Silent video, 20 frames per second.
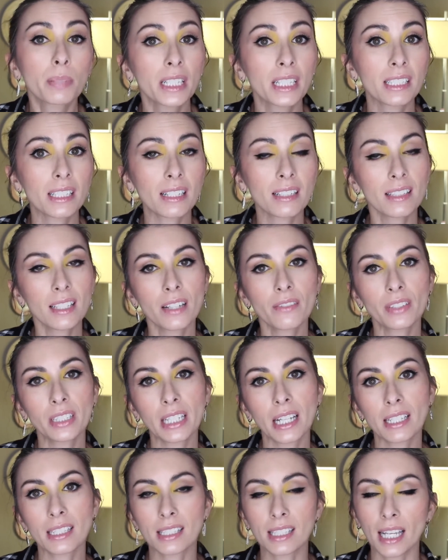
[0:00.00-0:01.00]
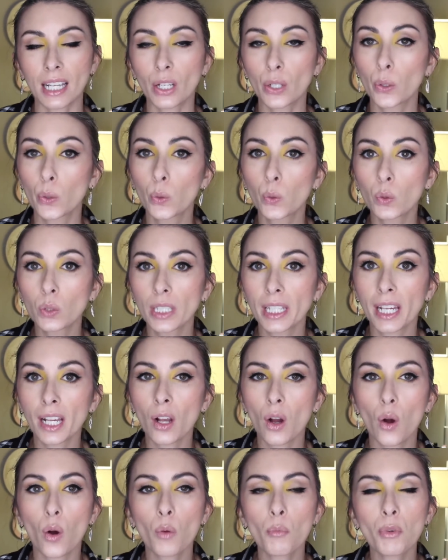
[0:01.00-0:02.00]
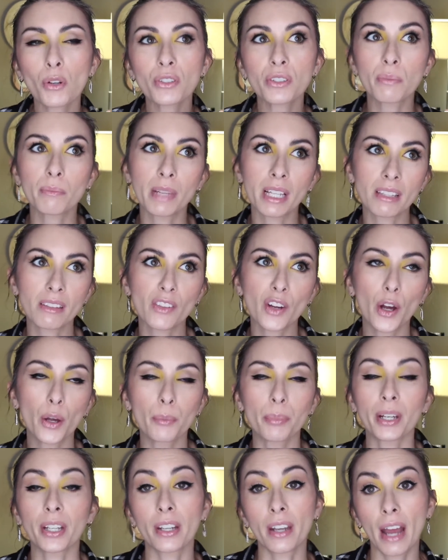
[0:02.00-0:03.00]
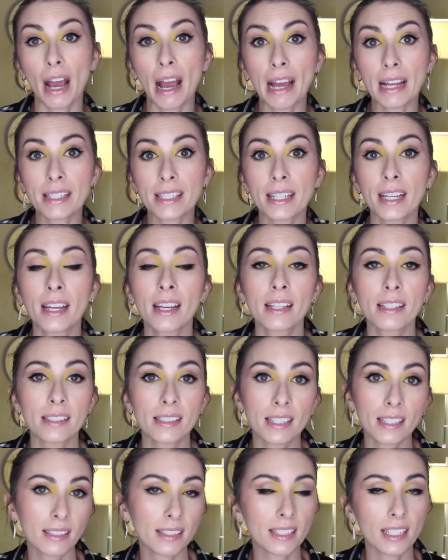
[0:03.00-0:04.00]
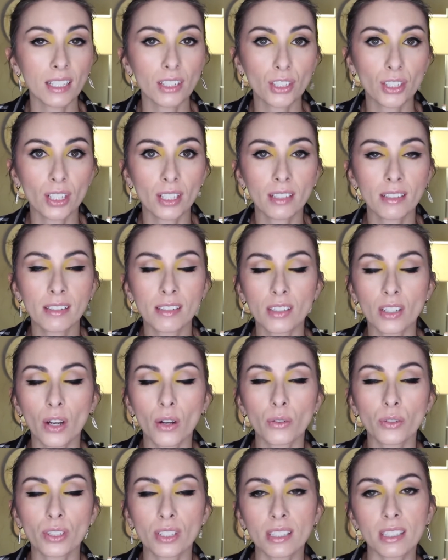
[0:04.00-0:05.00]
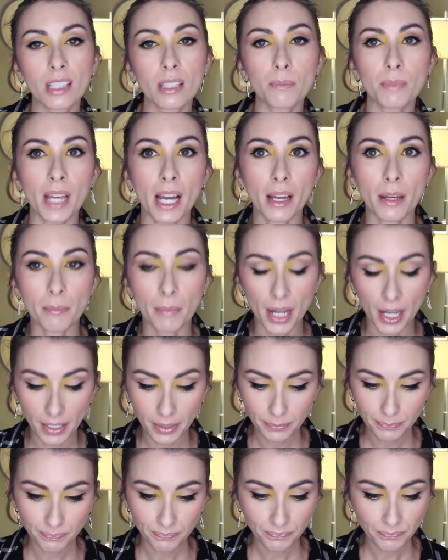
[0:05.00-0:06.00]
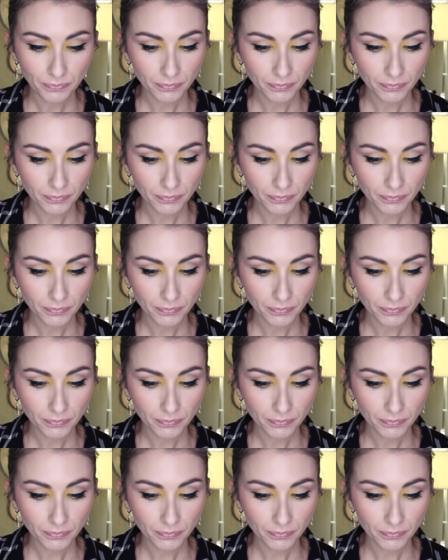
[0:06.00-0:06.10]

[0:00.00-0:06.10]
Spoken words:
but it does have a nice like cooling, almost menthol but not sensation, so just keep that in mind.